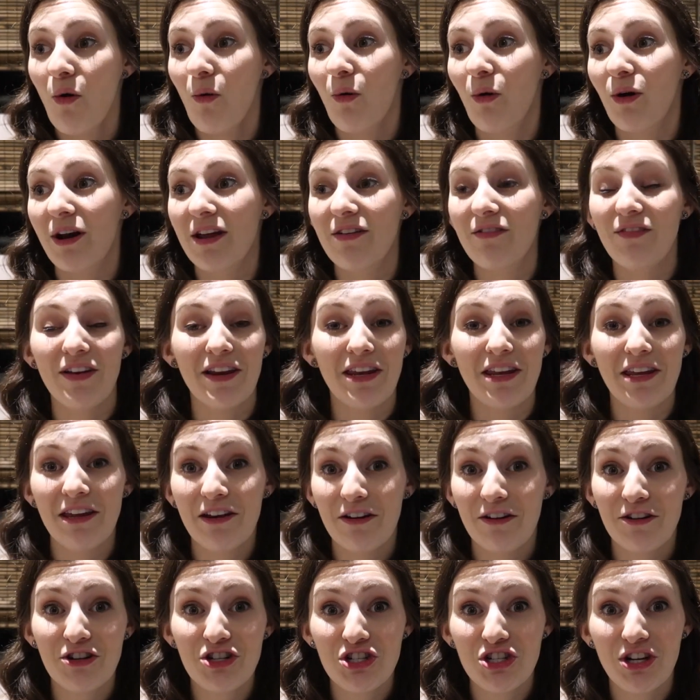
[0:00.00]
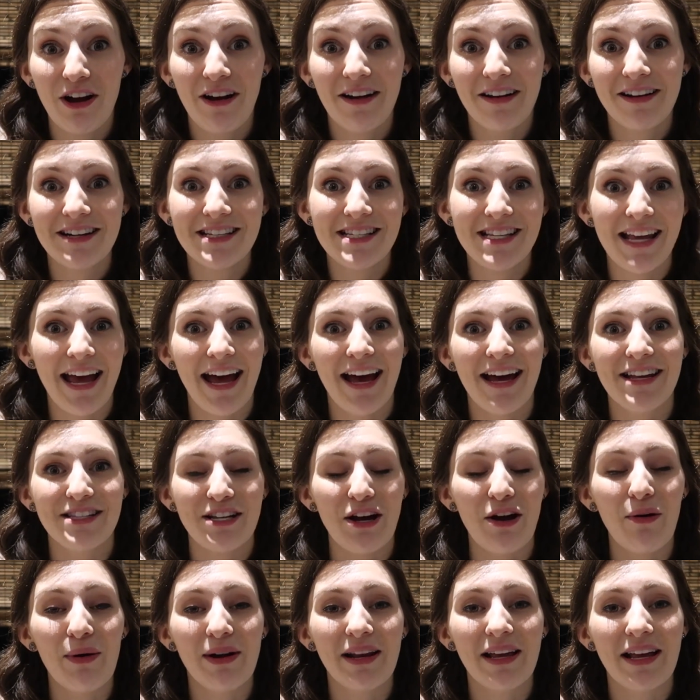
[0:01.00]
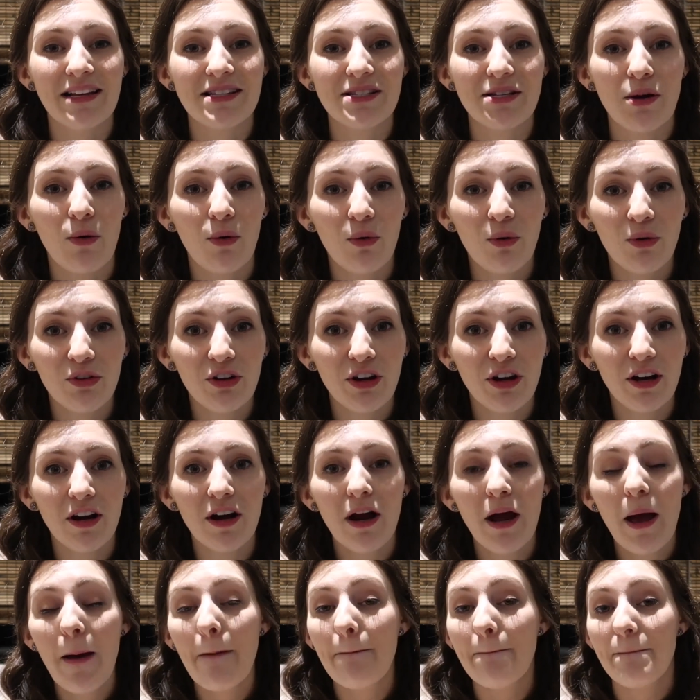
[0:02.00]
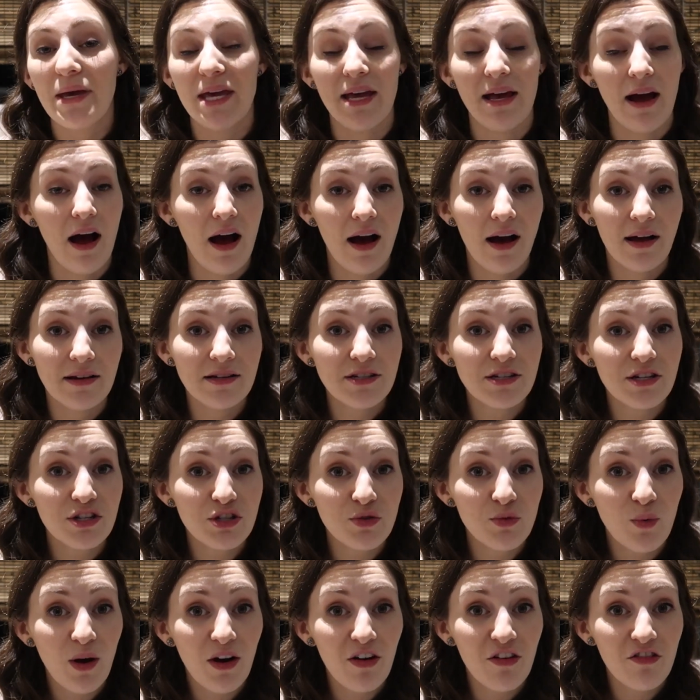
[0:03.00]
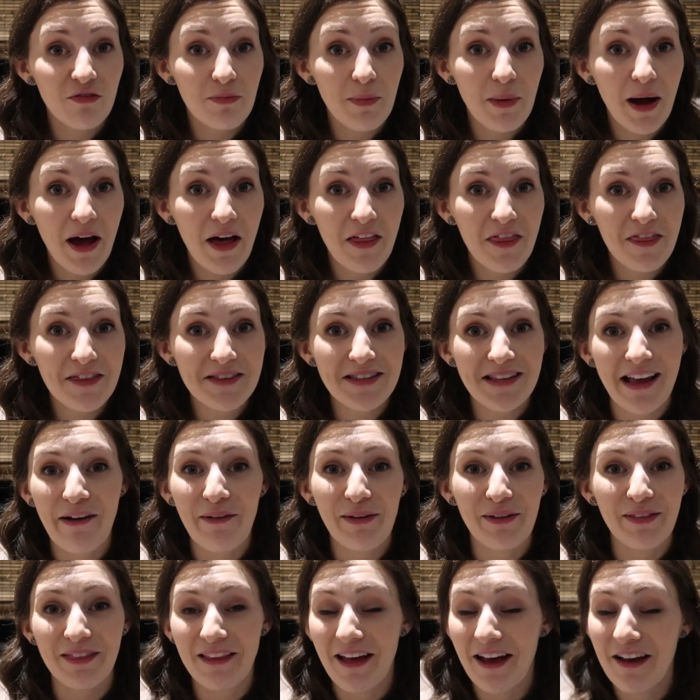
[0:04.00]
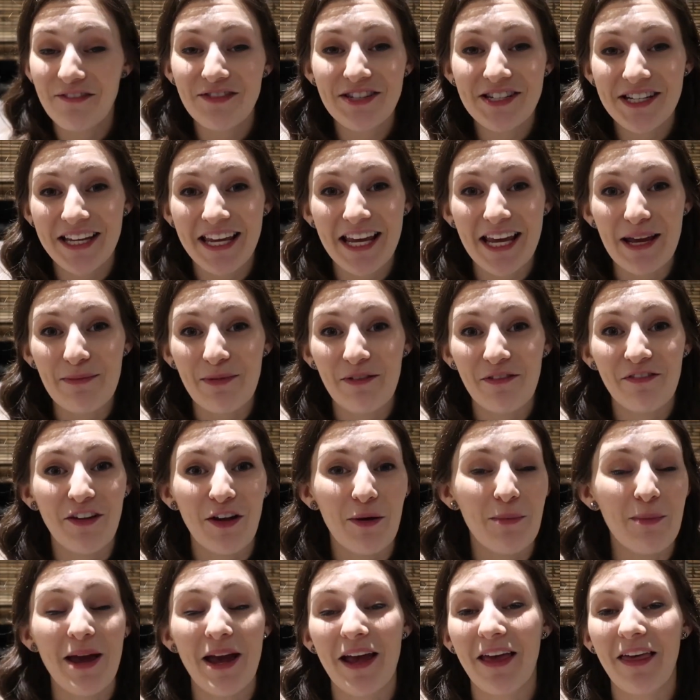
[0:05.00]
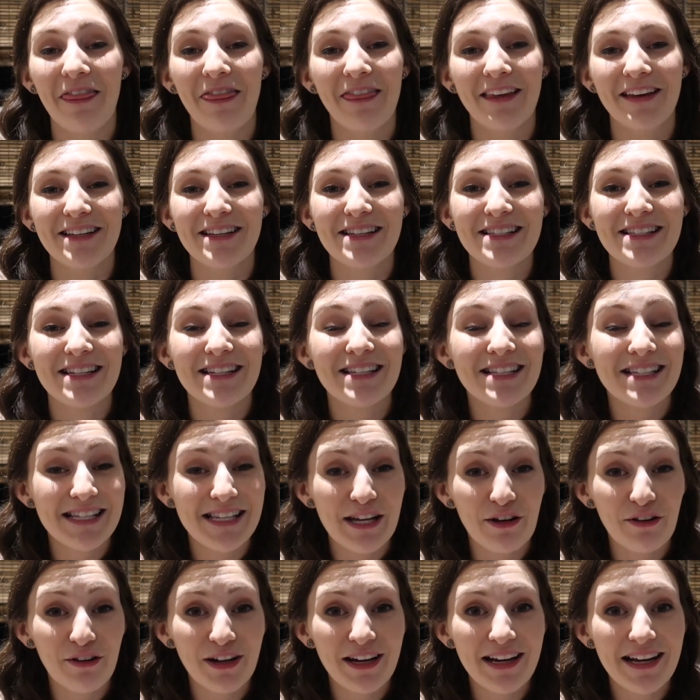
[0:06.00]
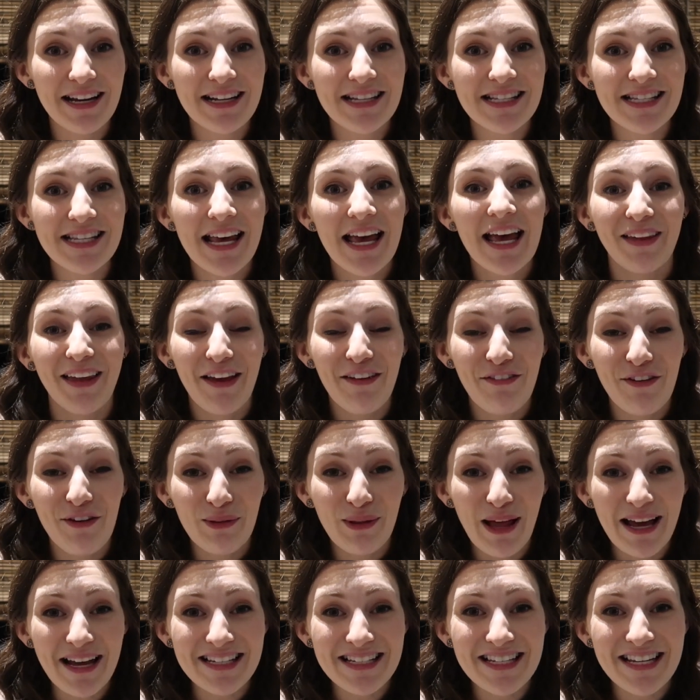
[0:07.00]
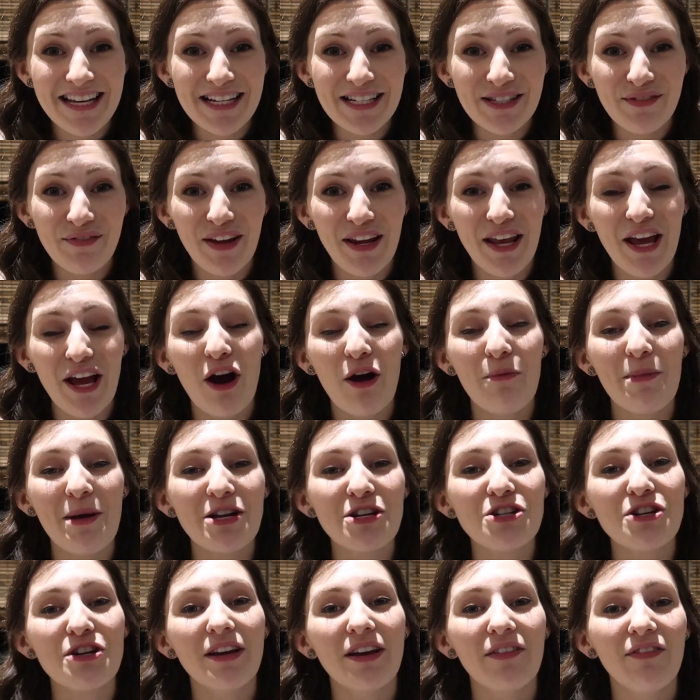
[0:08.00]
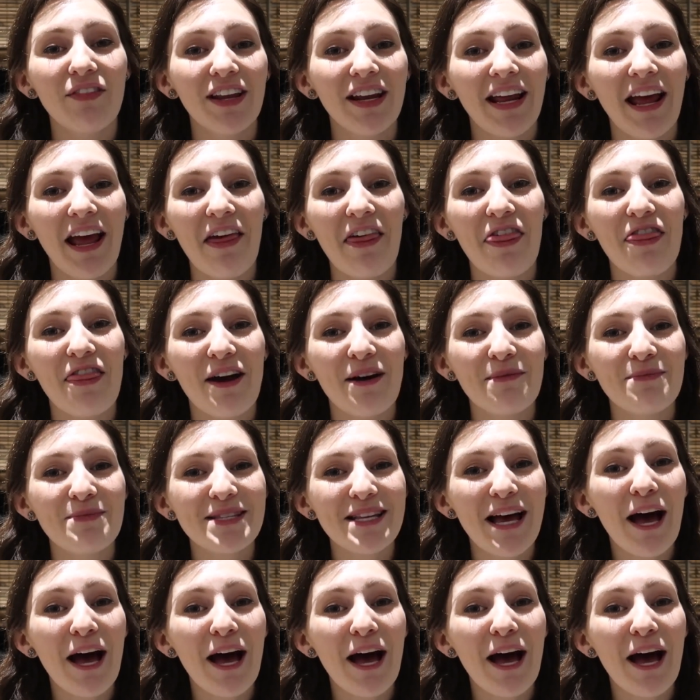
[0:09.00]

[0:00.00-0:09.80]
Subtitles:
or even year chunks as Owen gets older beyond 12 months. I would love to keep filming this series. If you liked today's video, make sure to give it a thumbs